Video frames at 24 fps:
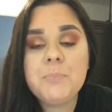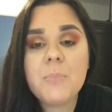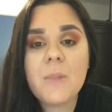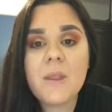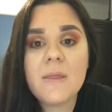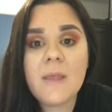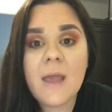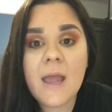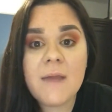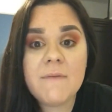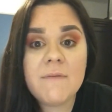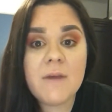
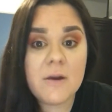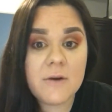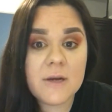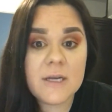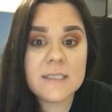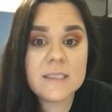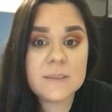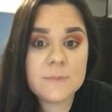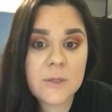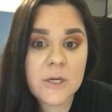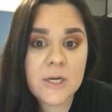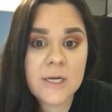that I've ever
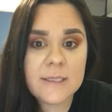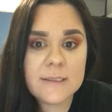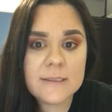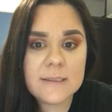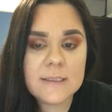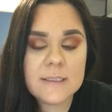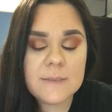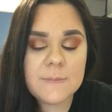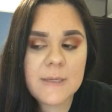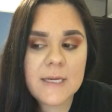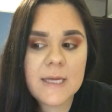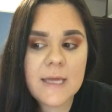
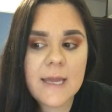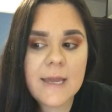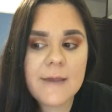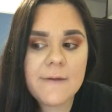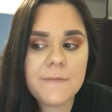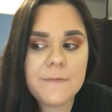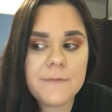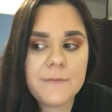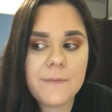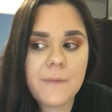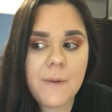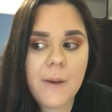experienced in my life.
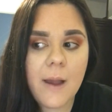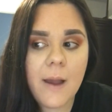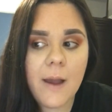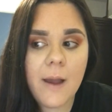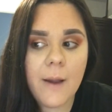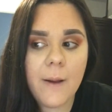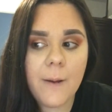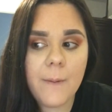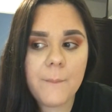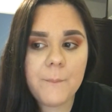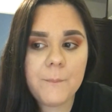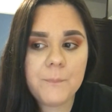
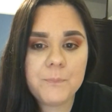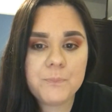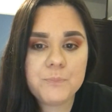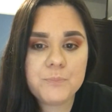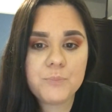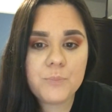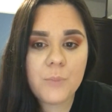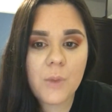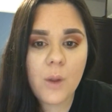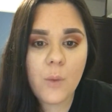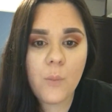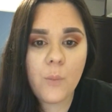
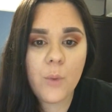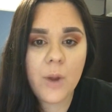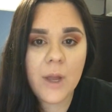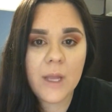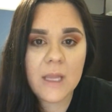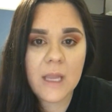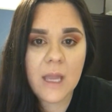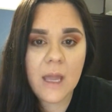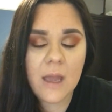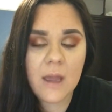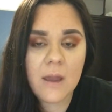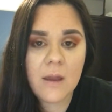
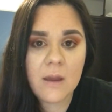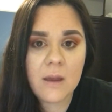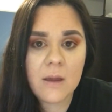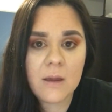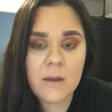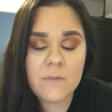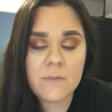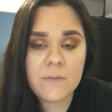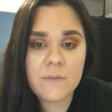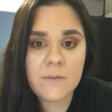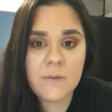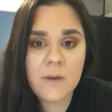One
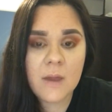of